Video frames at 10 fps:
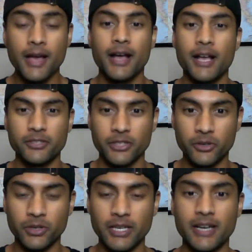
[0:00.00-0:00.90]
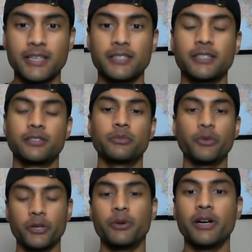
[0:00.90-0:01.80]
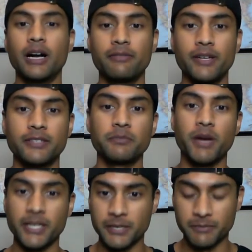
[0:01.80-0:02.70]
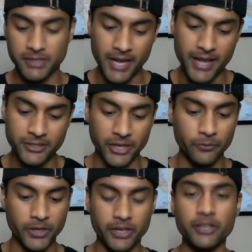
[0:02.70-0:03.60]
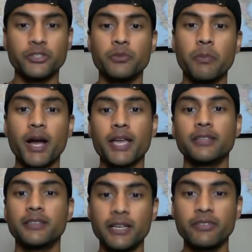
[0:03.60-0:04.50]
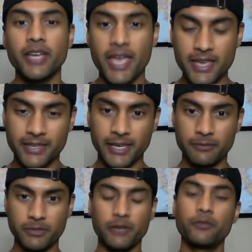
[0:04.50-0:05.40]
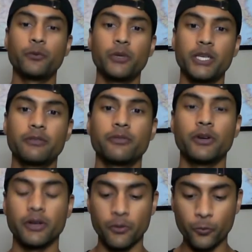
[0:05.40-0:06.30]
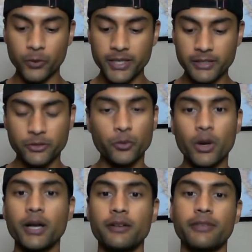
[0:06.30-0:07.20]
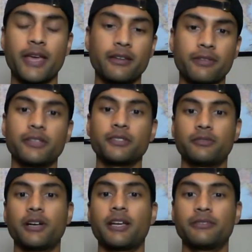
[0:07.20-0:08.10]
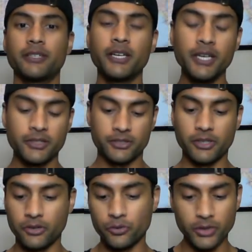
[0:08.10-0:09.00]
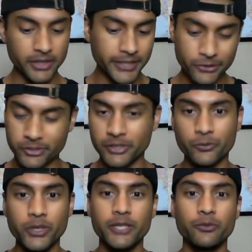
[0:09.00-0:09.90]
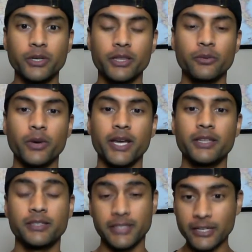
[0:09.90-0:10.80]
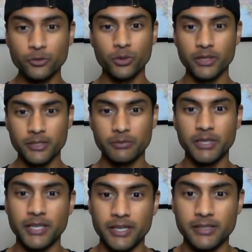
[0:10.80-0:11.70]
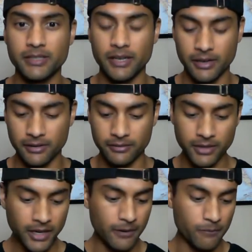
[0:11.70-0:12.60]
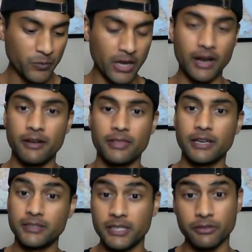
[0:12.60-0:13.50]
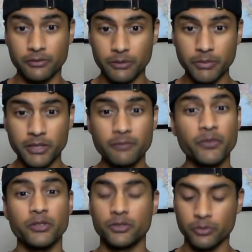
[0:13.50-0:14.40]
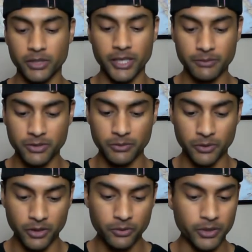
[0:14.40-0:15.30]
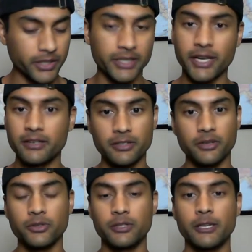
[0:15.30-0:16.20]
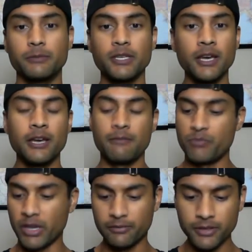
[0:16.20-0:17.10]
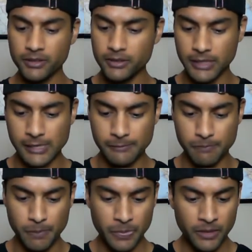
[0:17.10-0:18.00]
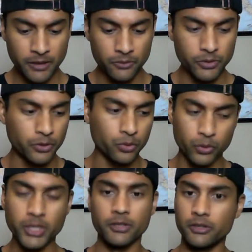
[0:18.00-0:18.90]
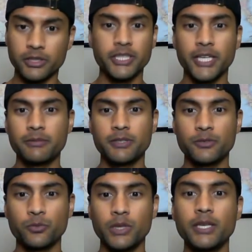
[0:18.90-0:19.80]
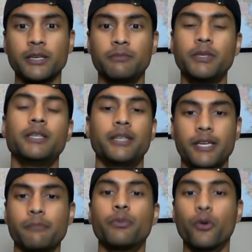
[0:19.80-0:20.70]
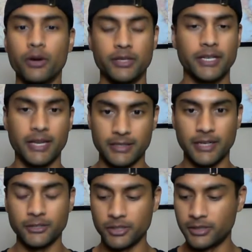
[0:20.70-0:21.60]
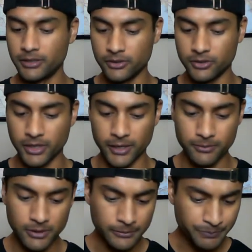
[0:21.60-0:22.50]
How's it going, guys? It's the Pretty Boy Offense. My name's Saj, and we are going to do my love and hate games of the week for Week 12 NFL Survivor. So, really interesting week with the way the schedule is because of Thanksgiving football. There's 3 games tomorrow. We're going to get into those games. I figured with 3 early games this week, it'd be important to kind of touch on all those games.